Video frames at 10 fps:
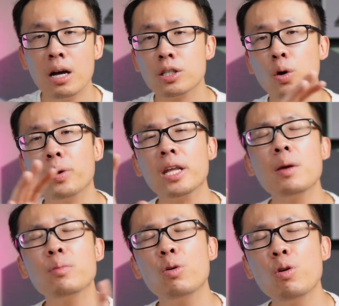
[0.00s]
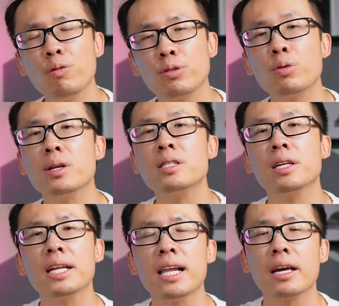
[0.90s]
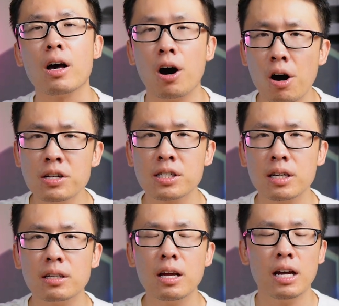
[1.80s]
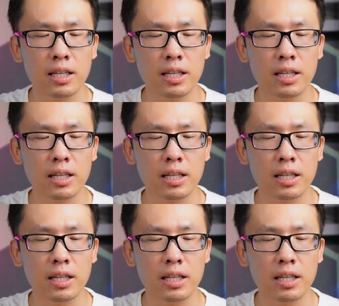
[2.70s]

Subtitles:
So when they move to a city like Austin,